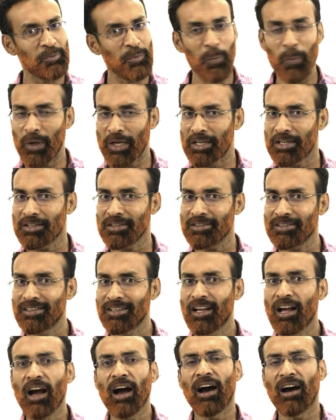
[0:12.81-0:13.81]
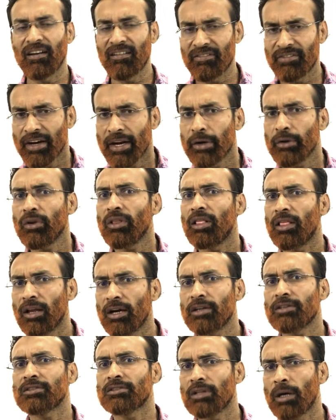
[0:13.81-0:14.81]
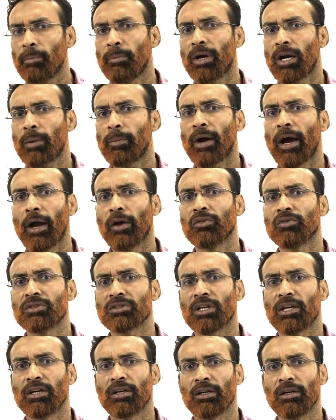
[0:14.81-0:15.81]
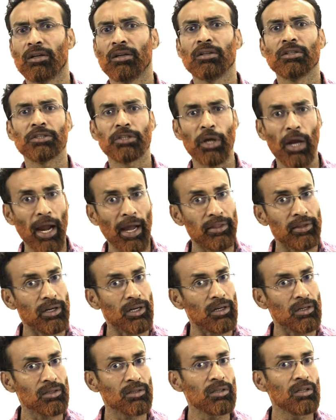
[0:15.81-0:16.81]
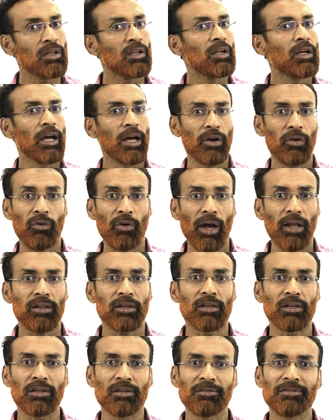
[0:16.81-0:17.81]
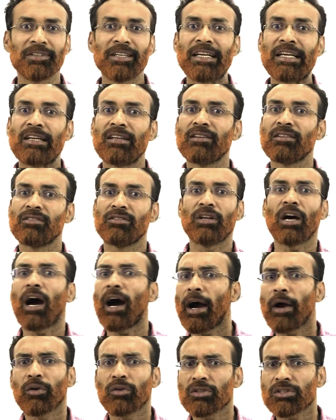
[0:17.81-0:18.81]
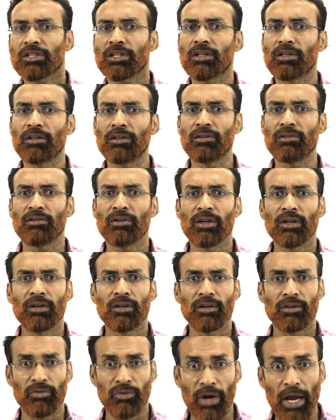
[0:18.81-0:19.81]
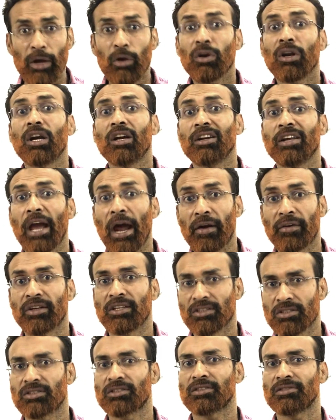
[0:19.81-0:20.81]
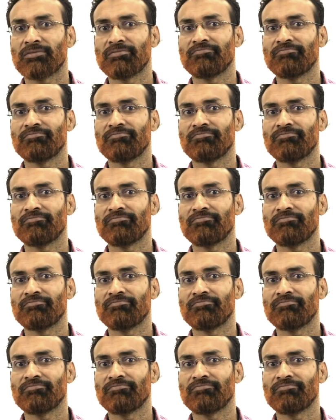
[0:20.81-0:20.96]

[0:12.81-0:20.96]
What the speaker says: One, a very large number of ions are together. Another, the ions are regularly arranged.